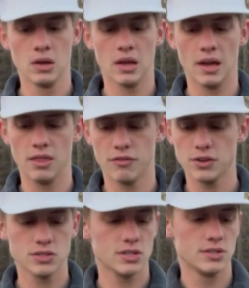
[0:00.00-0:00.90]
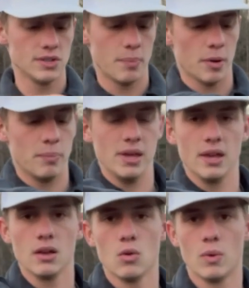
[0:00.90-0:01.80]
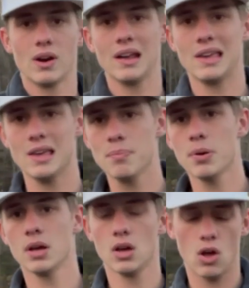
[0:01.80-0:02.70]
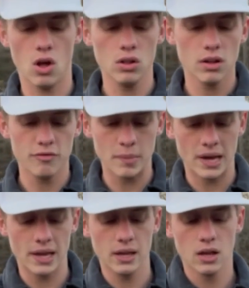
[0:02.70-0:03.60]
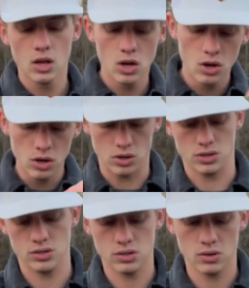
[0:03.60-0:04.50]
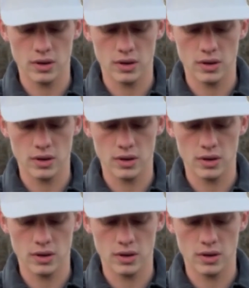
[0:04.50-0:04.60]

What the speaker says: Okay, the first zipper being where I keep all of my hooks.